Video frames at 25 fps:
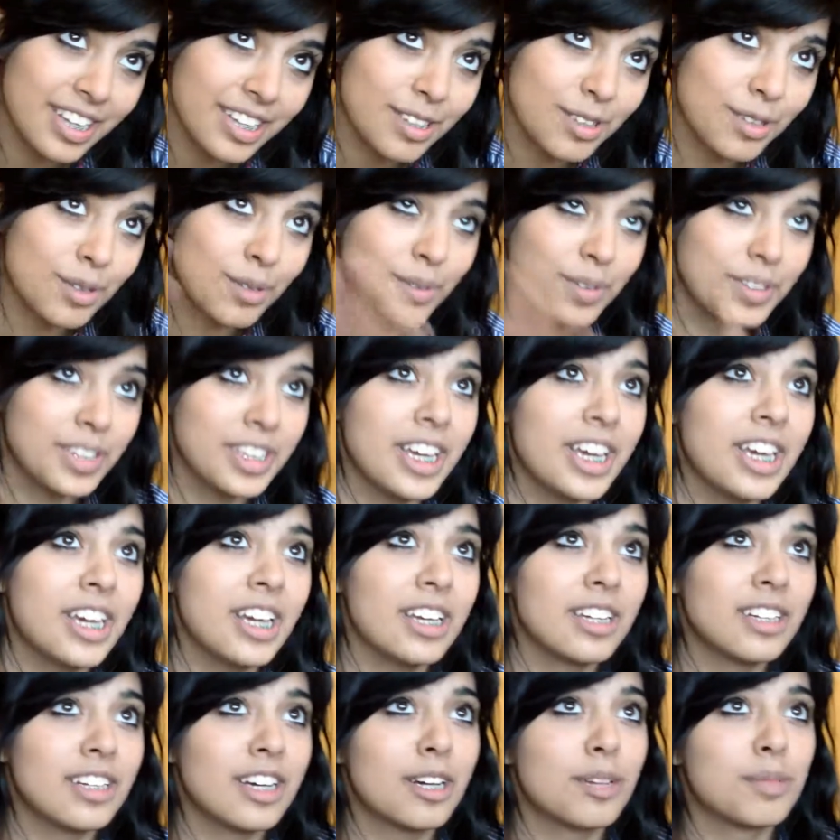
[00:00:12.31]

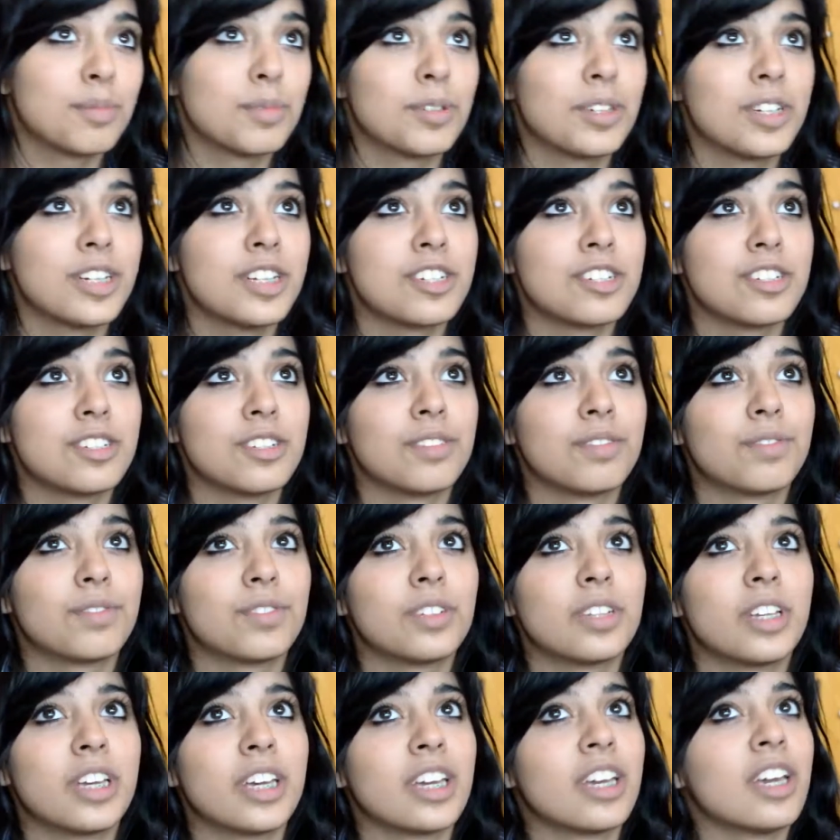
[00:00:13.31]
create an admiration
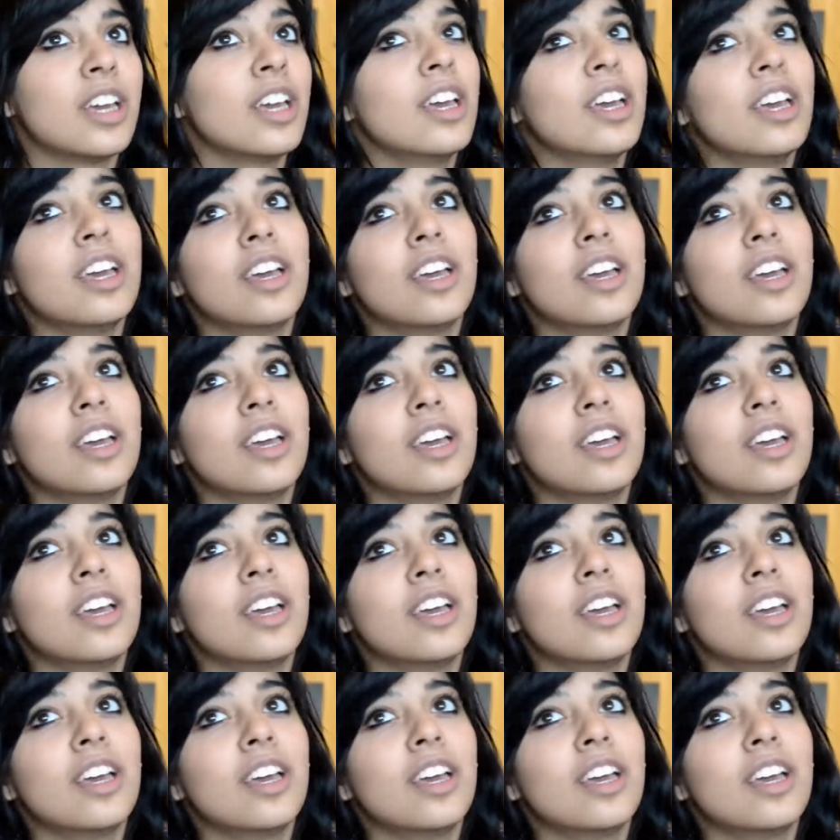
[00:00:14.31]
for like